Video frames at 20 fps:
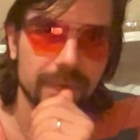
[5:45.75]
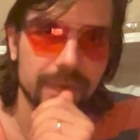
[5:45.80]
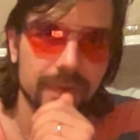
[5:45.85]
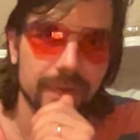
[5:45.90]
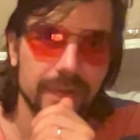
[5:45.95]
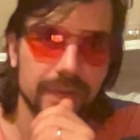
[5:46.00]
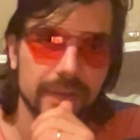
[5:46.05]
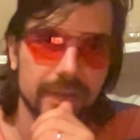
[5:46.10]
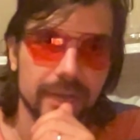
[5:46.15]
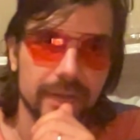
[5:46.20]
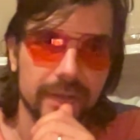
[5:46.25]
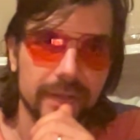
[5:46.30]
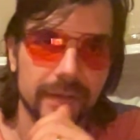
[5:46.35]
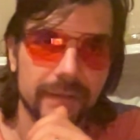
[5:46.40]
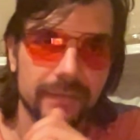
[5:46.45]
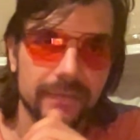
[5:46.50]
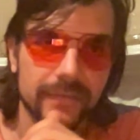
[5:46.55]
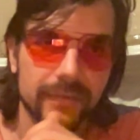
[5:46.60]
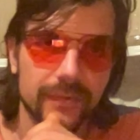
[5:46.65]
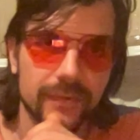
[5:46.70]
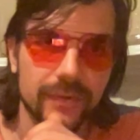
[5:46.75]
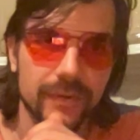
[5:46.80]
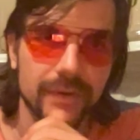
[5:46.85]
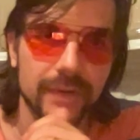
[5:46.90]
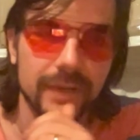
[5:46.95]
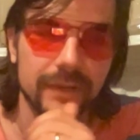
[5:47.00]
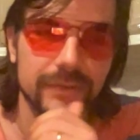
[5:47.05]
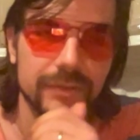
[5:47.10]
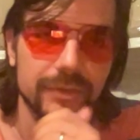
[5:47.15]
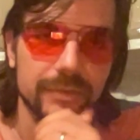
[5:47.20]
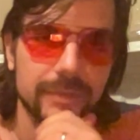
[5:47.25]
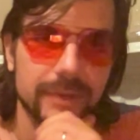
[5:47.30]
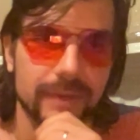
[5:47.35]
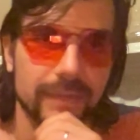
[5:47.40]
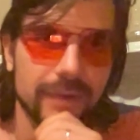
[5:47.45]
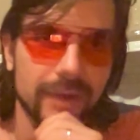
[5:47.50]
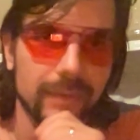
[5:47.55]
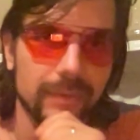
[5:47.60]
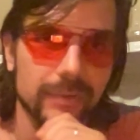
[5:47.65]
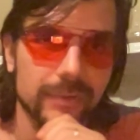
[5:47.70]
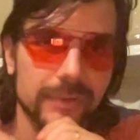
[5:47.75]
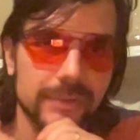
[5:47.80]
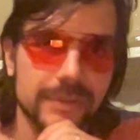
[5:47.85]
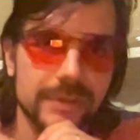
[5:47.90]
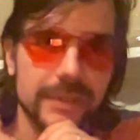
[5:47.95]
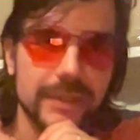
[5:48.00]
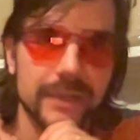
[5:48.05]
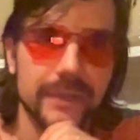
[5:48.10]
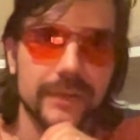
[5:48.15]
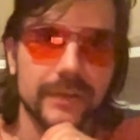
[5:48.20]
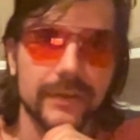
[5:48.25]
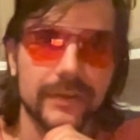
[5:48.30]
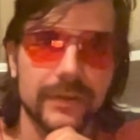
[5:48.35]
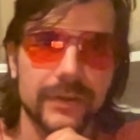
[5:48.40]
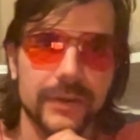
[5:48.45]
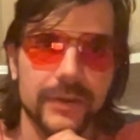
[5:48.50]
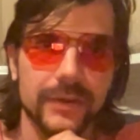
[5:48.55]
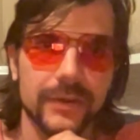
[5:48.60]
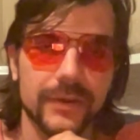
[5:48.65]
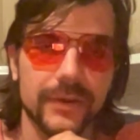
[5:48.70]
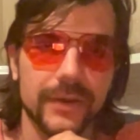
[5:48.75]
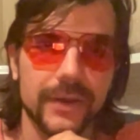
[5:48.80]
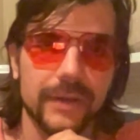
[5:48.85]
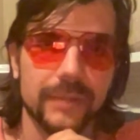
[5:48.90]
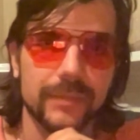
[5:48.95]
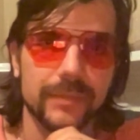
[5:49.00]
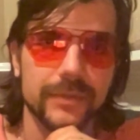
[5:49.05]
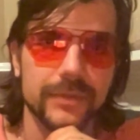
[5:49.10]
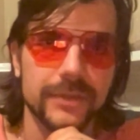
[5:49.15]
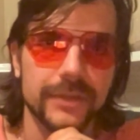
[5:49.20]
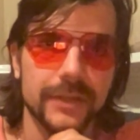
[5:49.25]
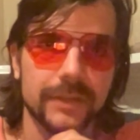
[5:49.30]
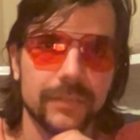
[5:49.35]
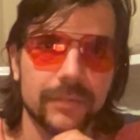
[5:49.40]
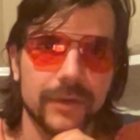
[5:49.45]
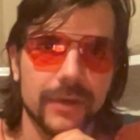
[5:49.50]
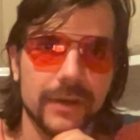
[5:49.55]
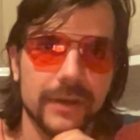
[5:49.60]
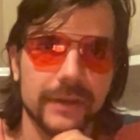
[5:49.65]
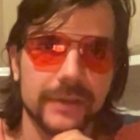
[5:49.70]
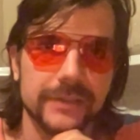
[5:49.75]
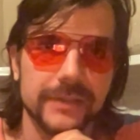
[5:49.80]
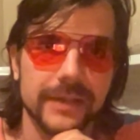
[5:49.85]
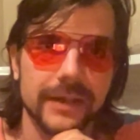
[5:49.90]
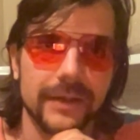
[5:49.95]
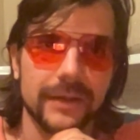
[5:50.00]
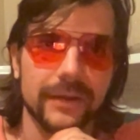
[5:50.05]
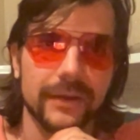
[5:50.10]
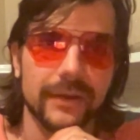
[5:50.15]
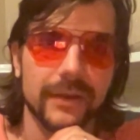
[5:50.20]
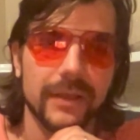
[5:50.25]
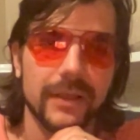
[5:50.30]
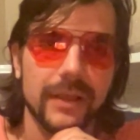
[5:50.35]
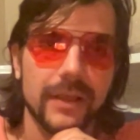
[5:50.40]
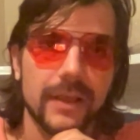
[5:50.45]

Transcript: and that if you go down too many rabbit holes, then you're not pushing products out,